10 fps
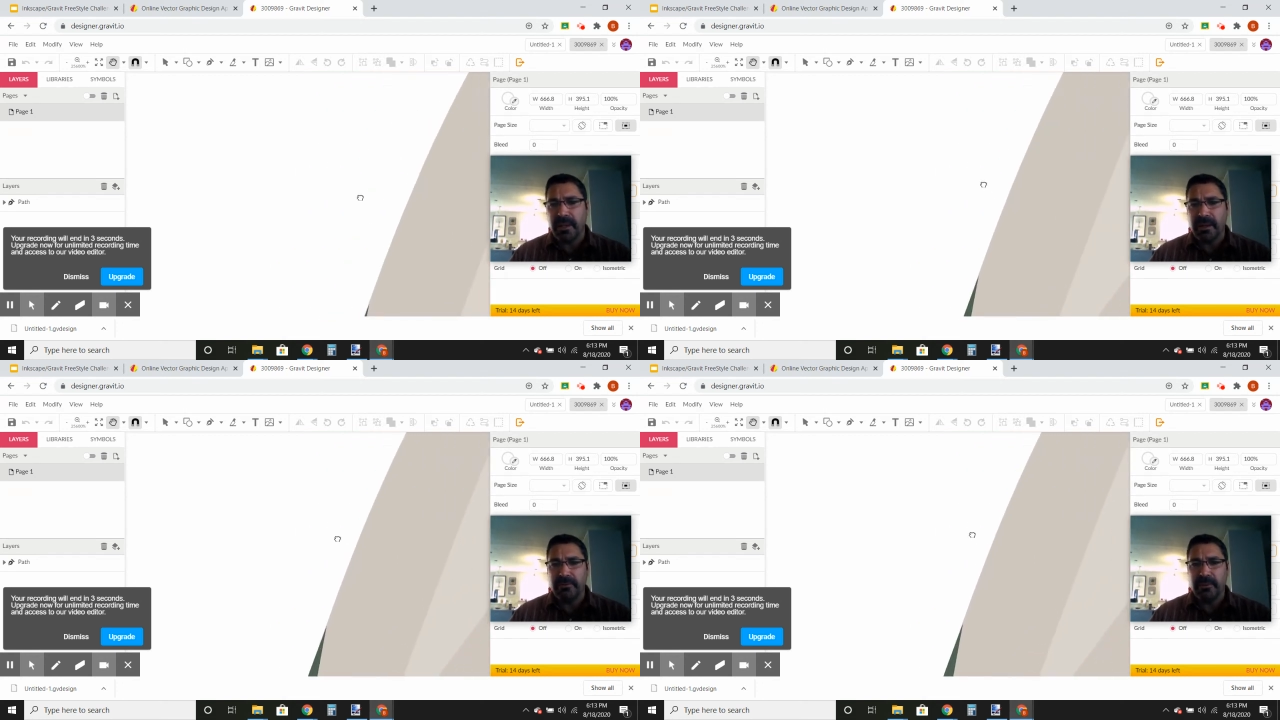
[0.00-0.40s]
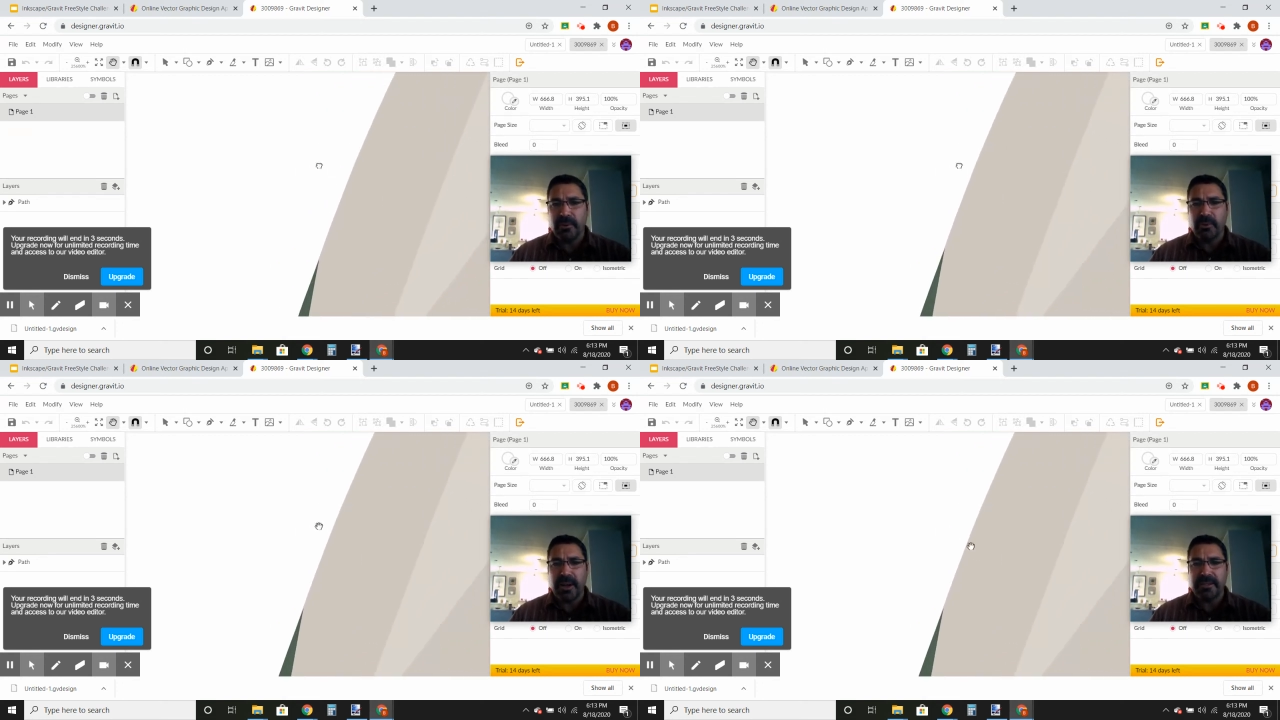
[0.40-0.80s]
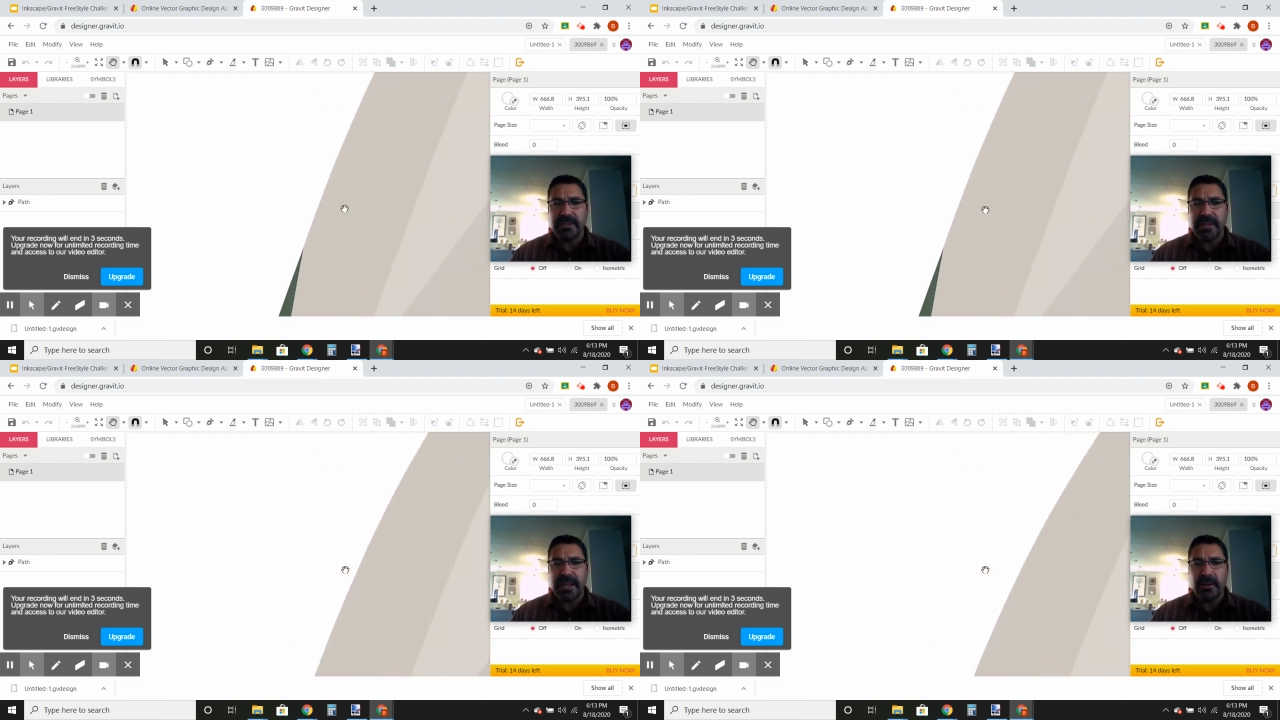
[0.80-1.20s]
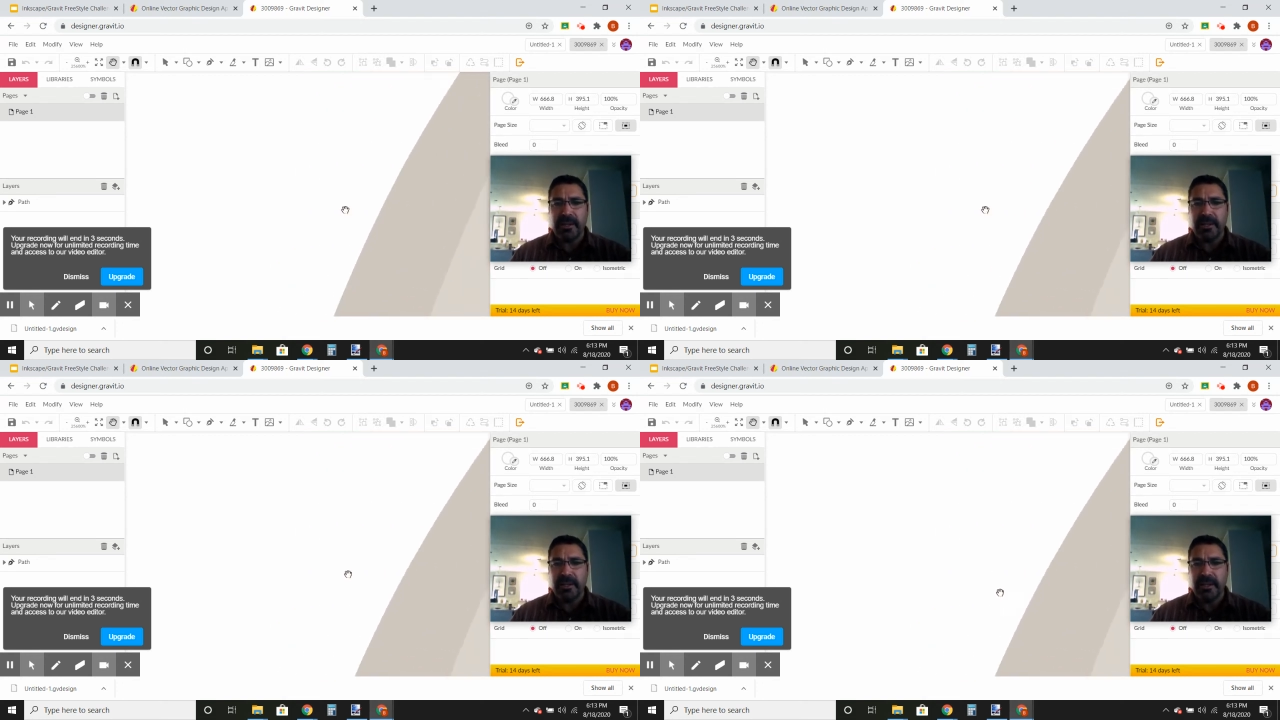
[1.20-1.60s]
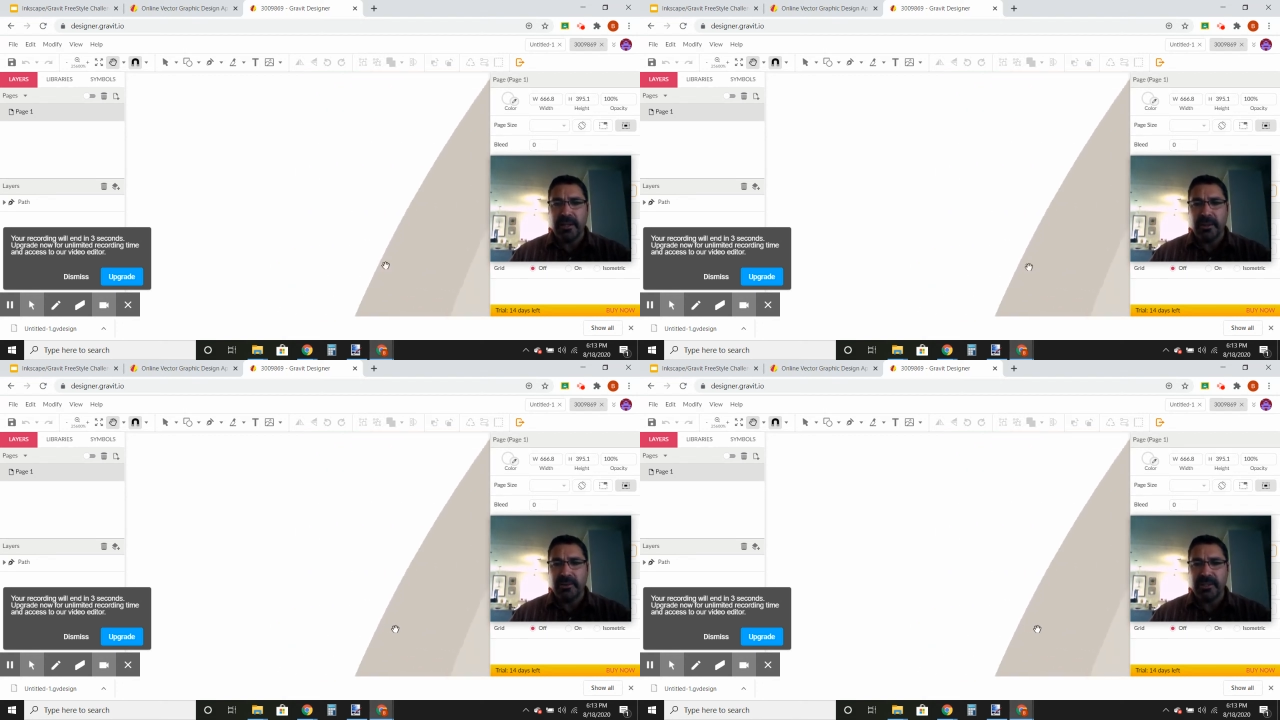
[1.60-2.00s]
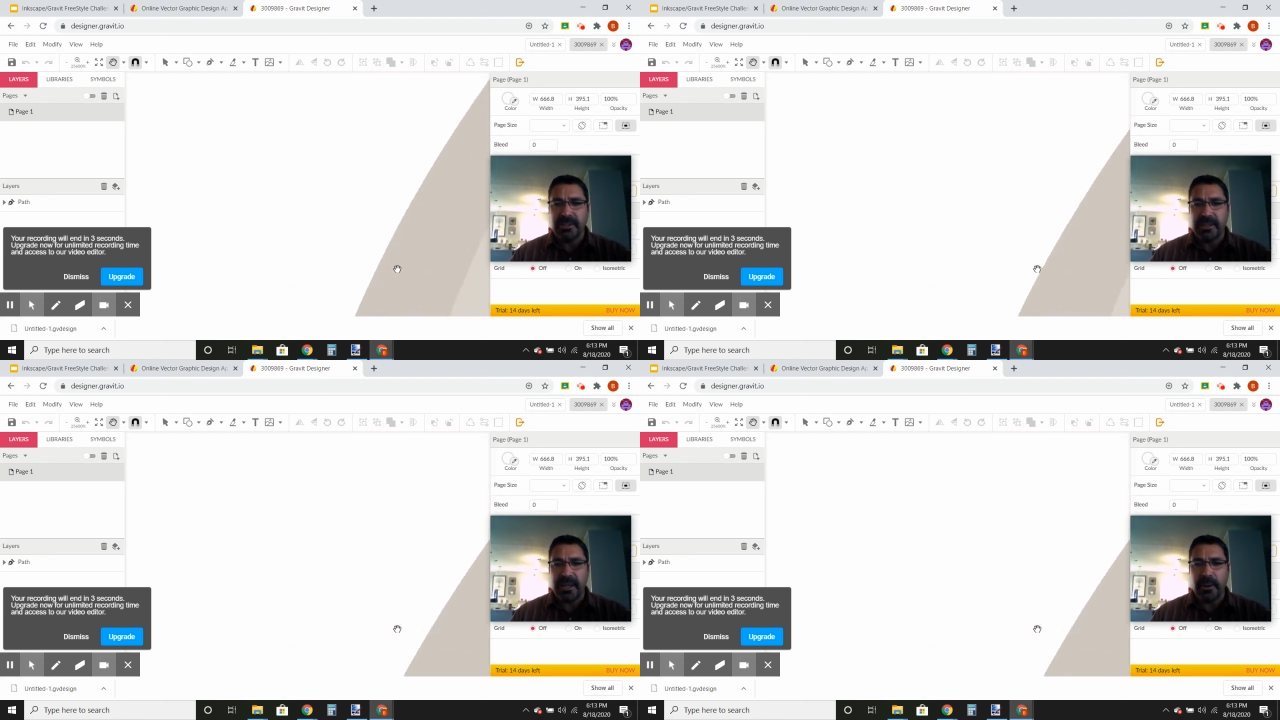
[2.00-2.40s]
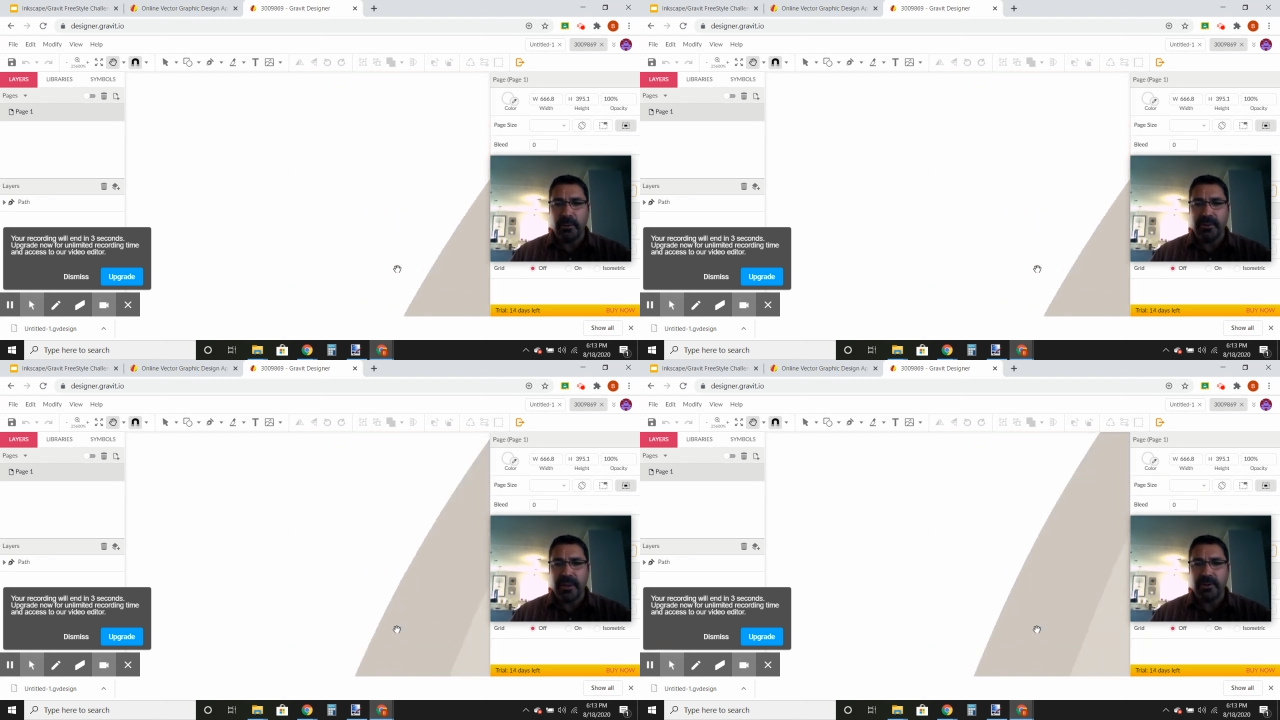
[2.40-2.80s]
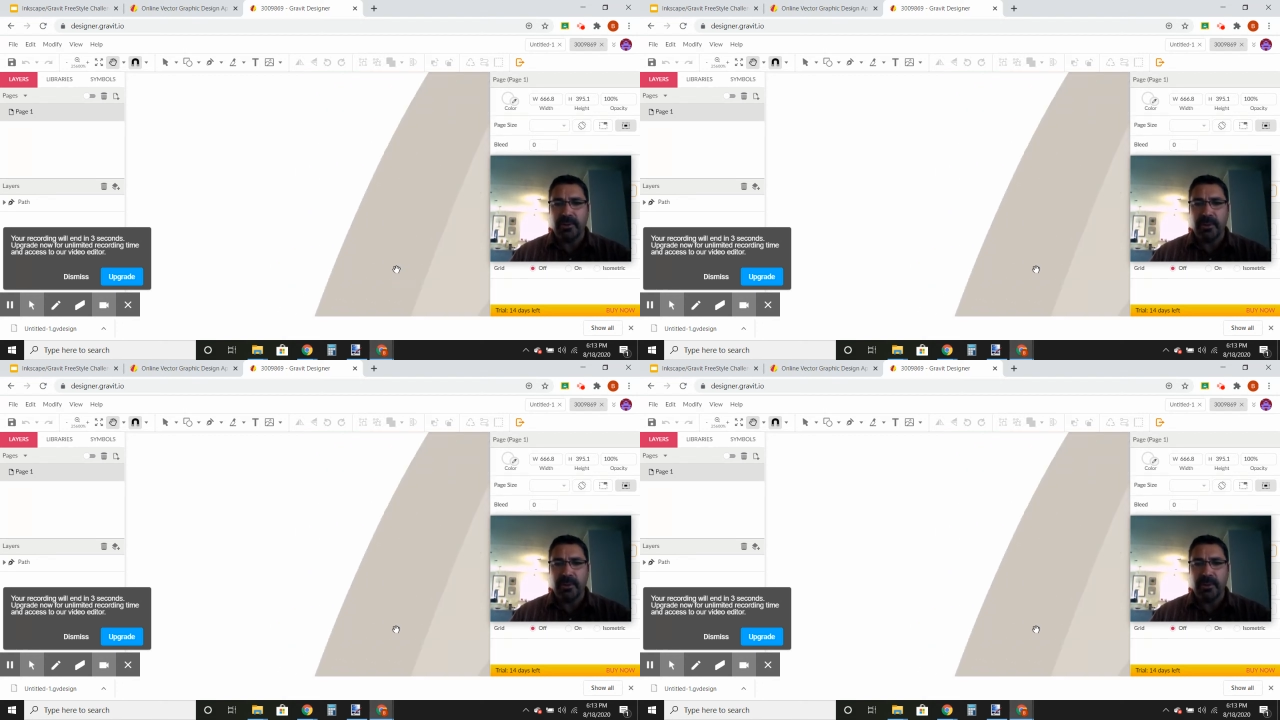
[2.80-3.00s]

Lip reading: And if you try to scale it, it'll just scale without showing